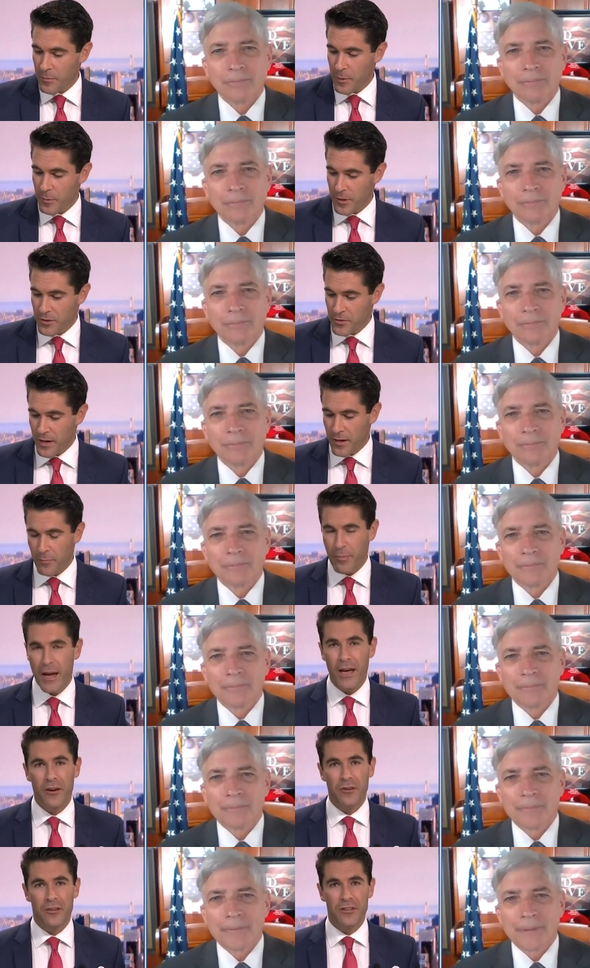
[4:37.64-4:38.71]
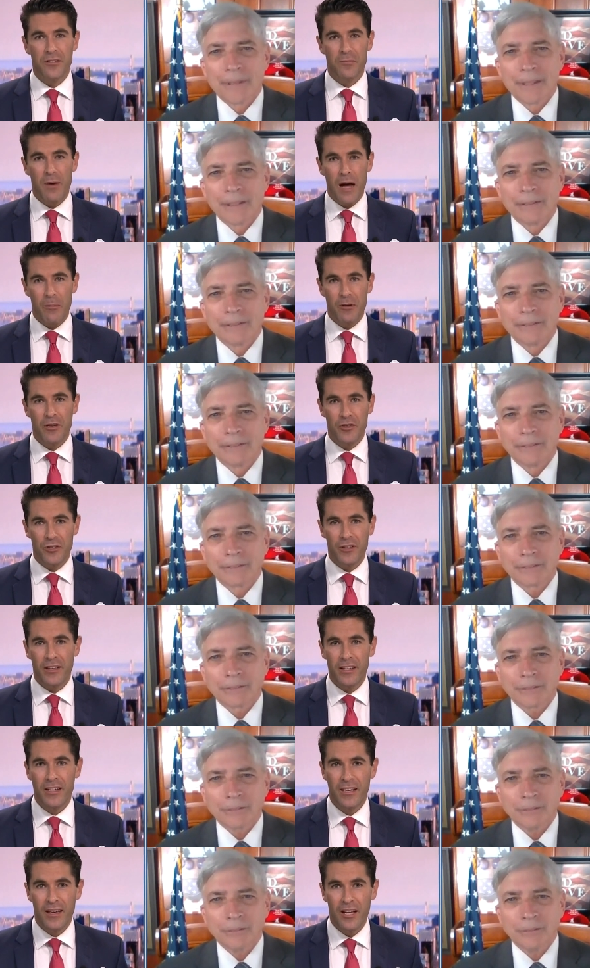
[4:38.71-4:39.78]
Speaker 1: the people that tried to pander to this mob
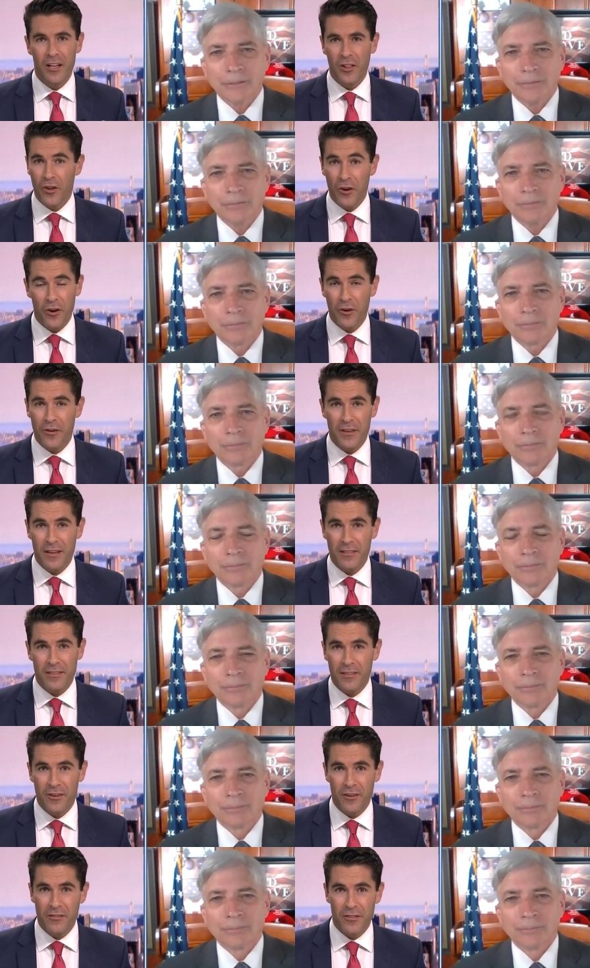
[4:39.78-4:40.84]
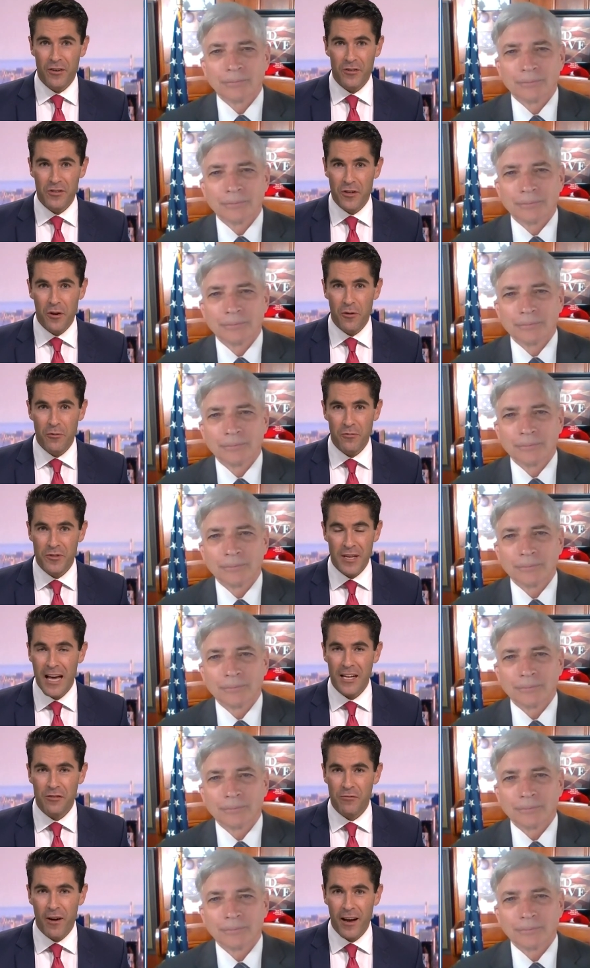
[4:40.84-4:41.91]
initially learned that there, there's no
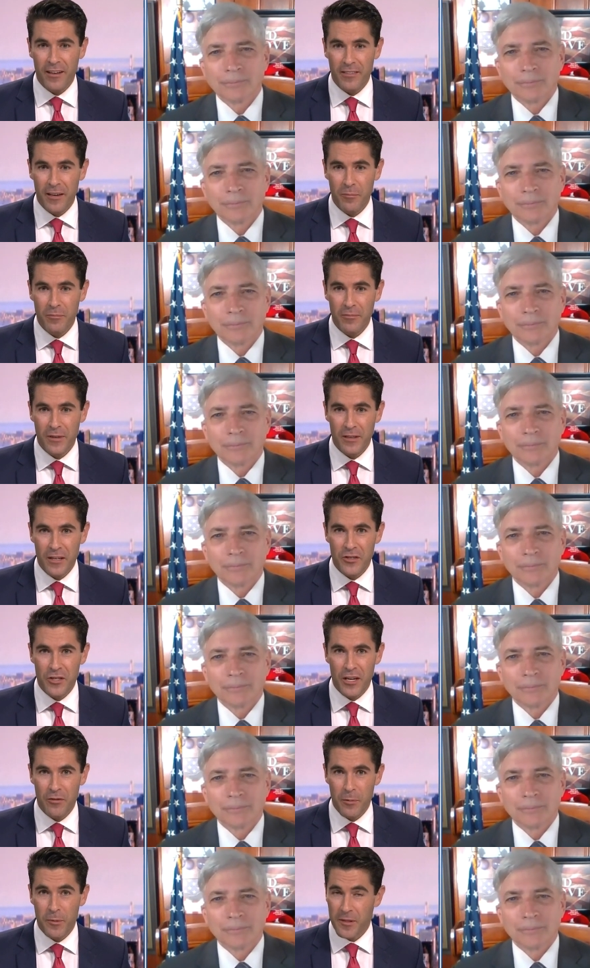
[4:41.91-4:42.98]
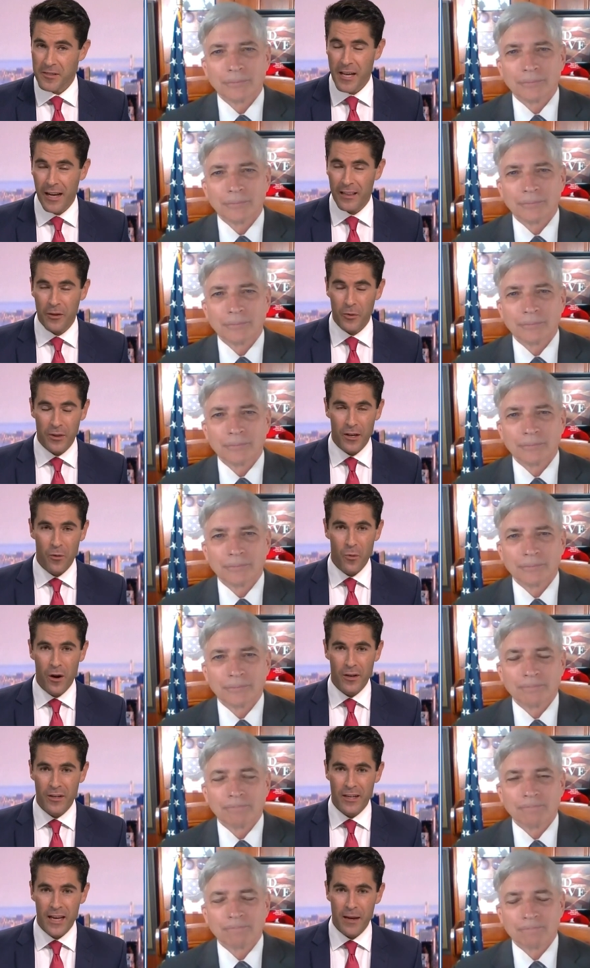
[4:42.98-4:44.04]
satisfying them unless you give them exactly what they
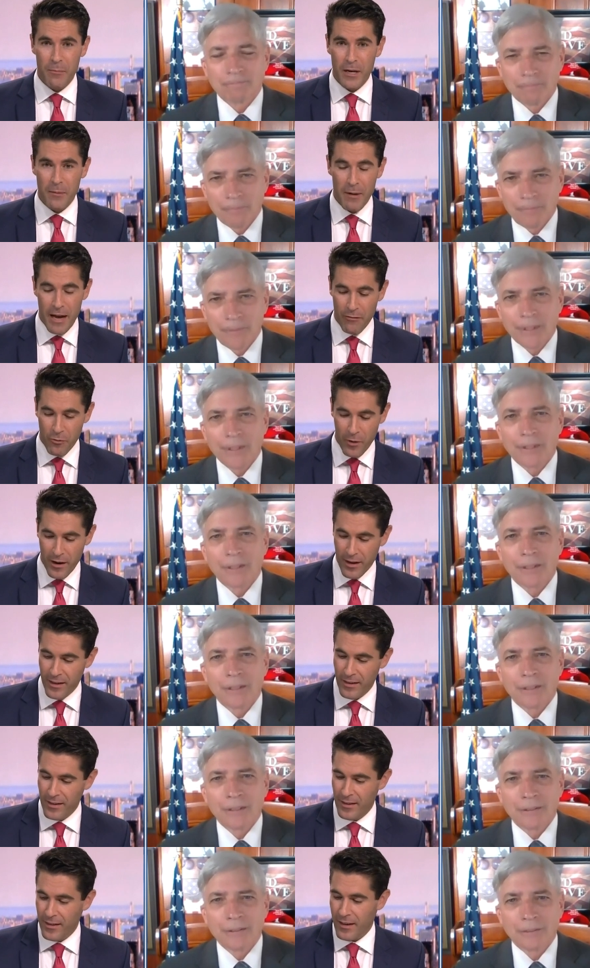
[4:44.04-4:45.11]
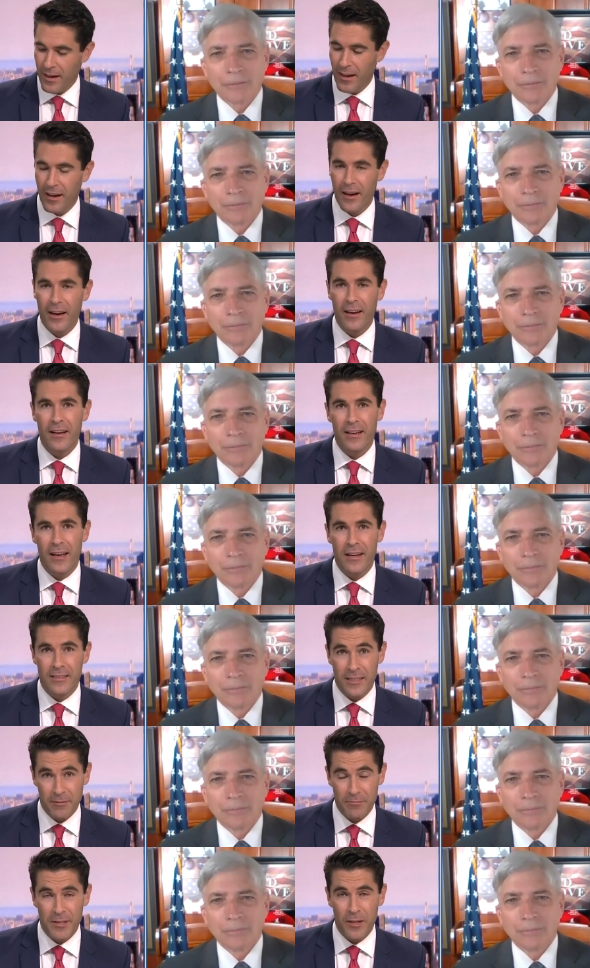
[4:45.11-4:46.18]
want. You can't meet them halfway. Uh, guys
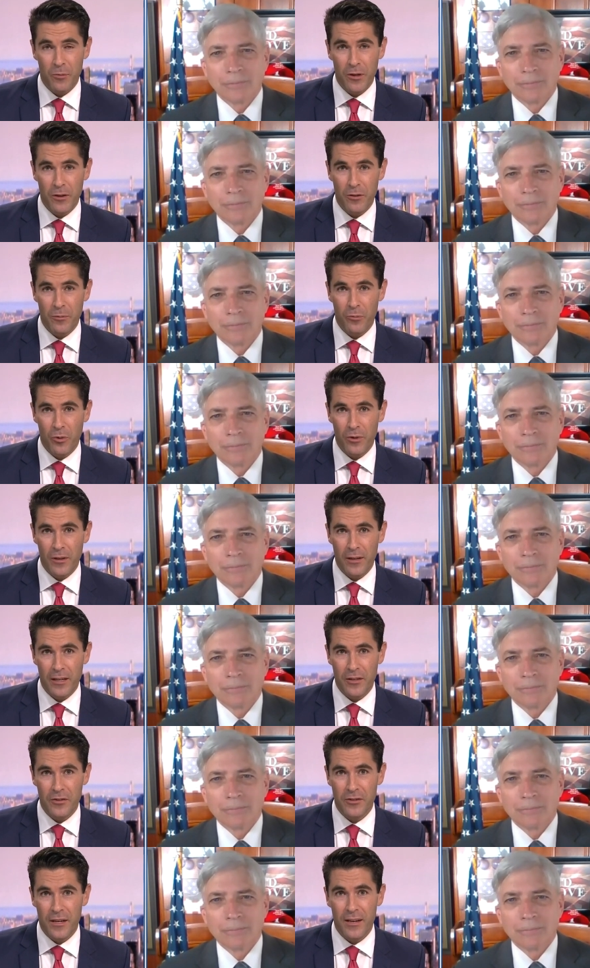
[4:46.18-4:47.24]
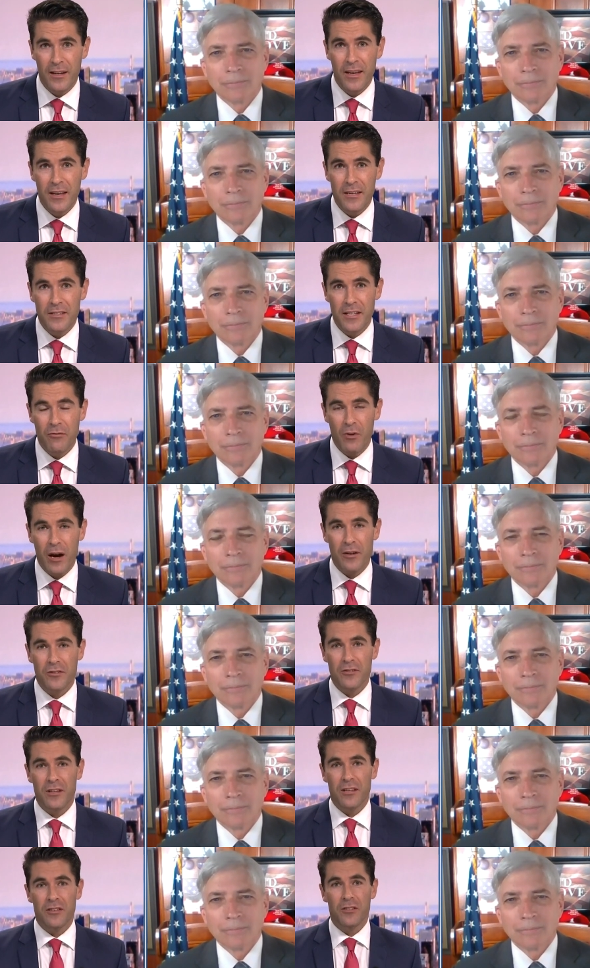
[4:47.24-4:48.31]
like Ted Wheeler in Portland, like you said. Steve
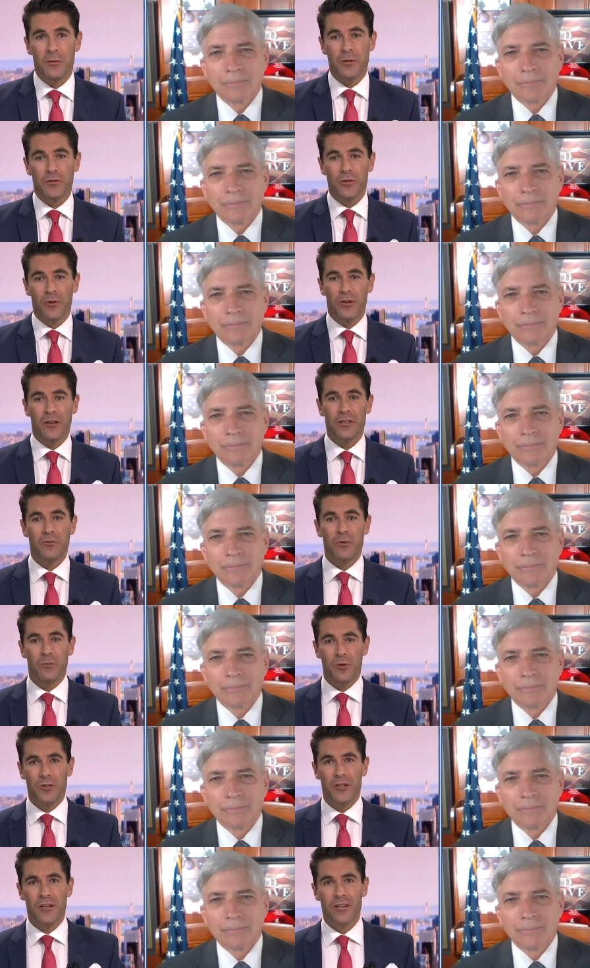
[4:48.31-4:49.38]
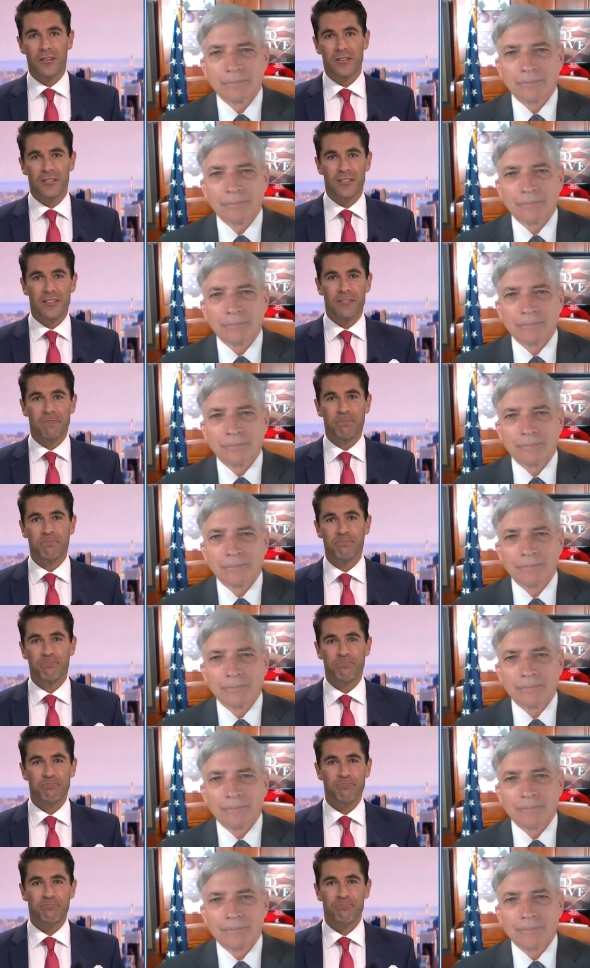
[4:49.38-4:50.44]
Rogers, thank you so much for joining us. We appreciate it. Good to see you.
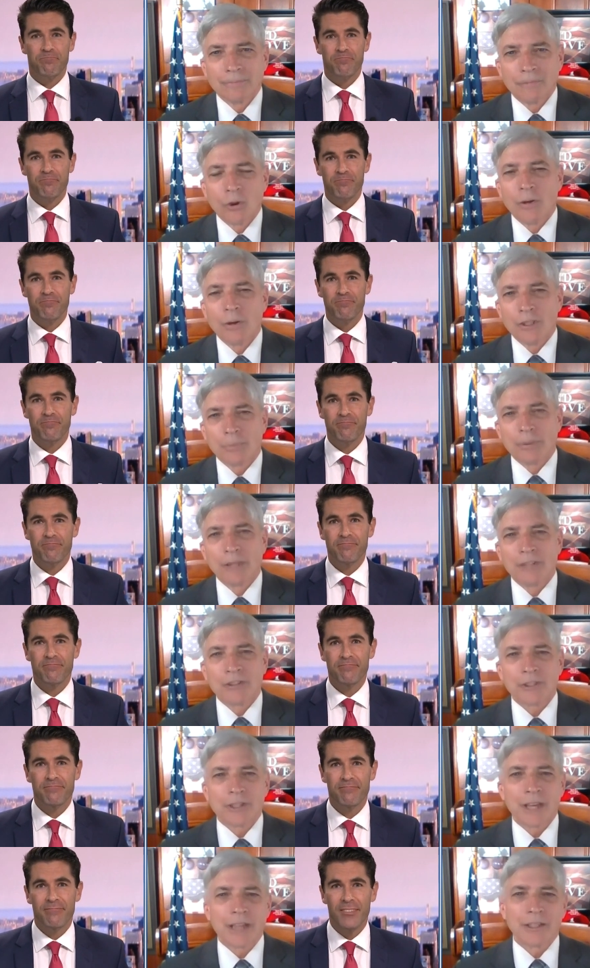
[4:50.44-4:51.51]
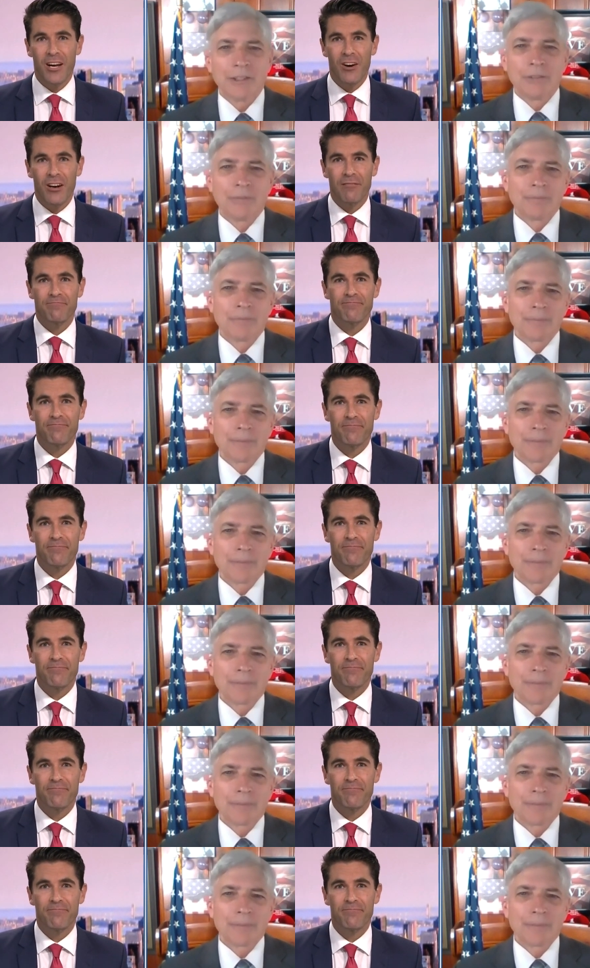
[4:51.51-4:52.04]
Always a pleasure. Thank you. All right.